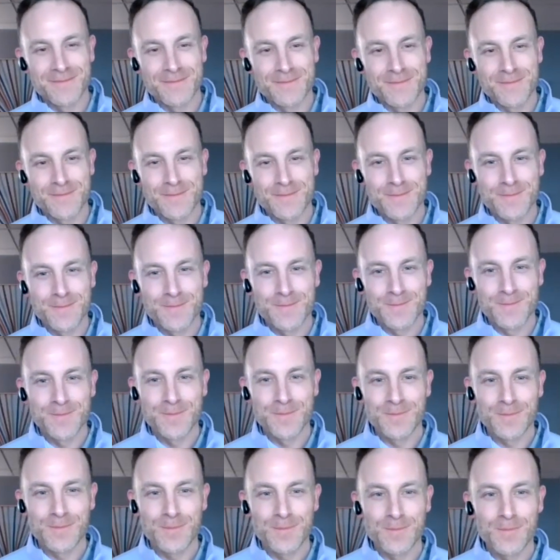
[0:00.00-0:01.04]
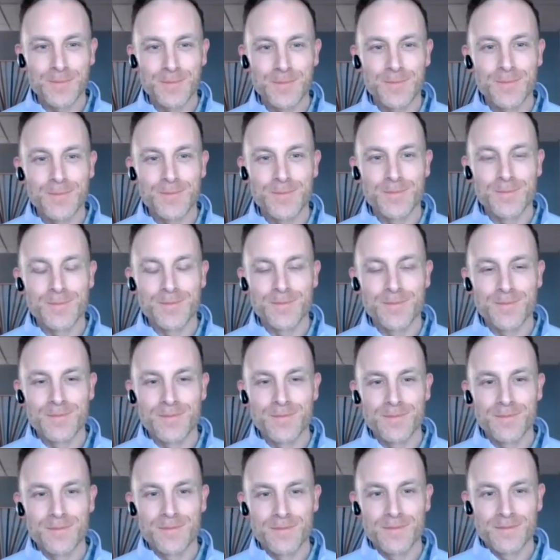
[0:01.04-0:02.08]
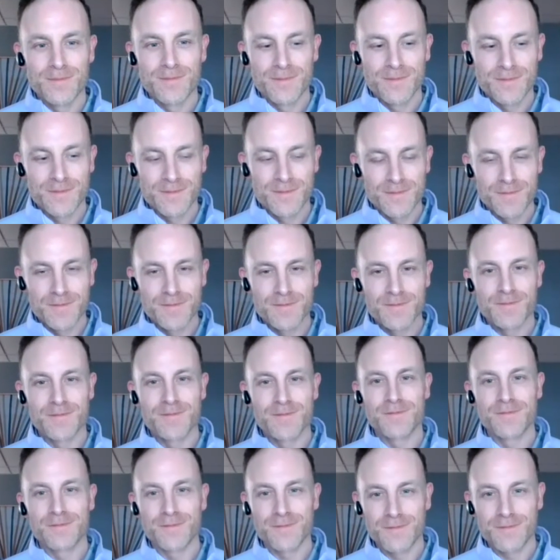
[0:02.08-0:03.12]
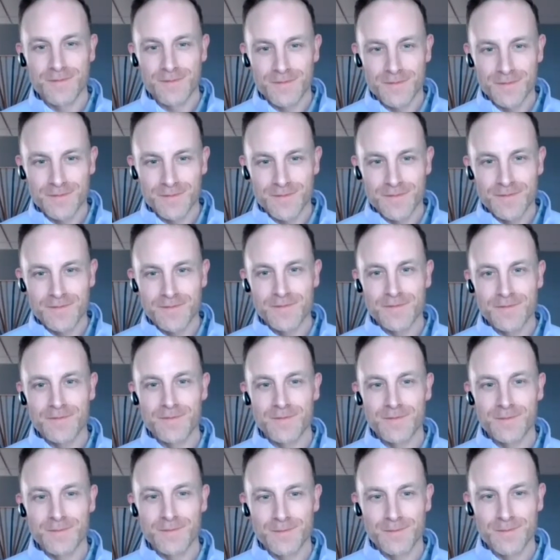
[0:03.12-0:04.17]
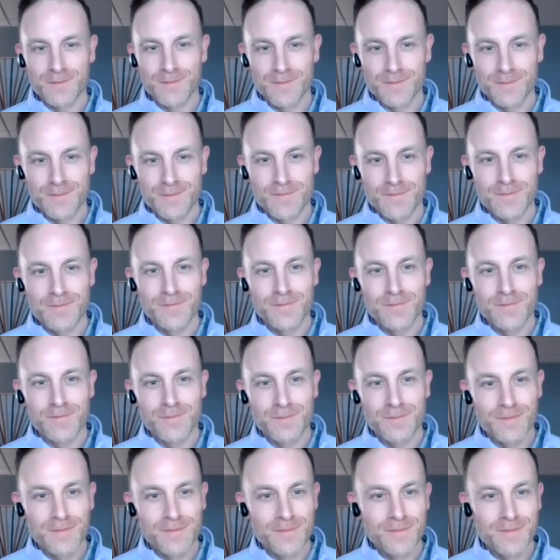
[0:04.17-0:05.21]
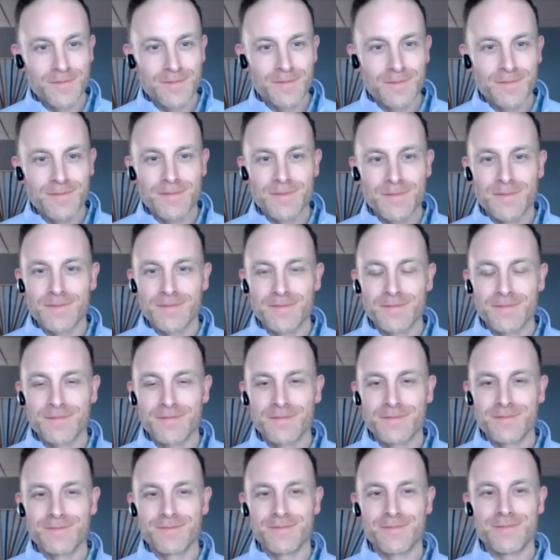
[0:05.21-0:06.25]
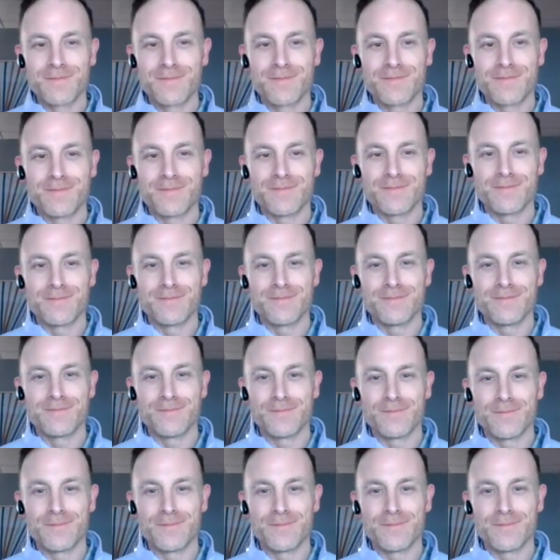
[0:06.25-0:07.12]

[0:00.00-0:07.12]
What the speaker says: (silent)